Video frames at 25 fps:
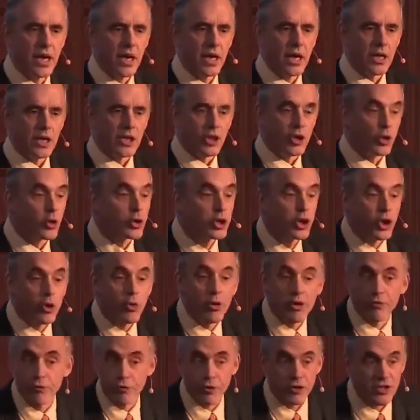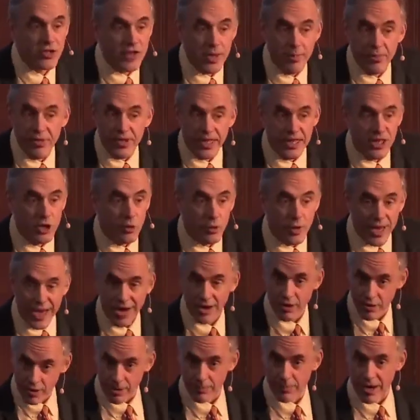you'll do it for something you
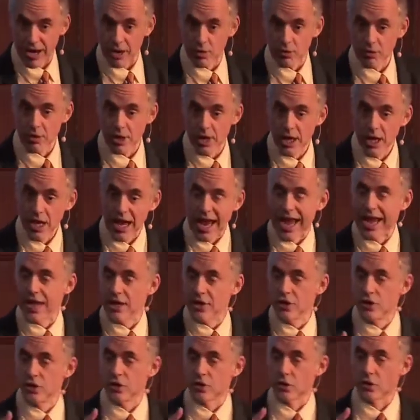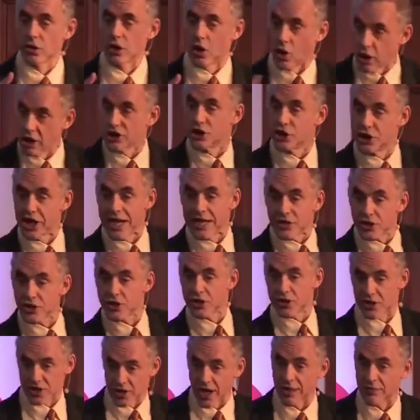care about, and you're
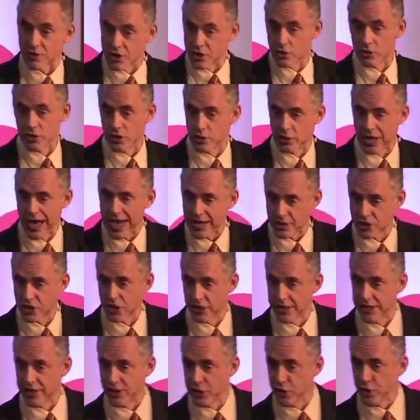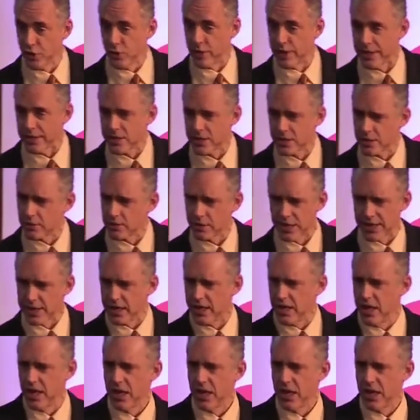conscientious enough so you'll actually do it. So, like,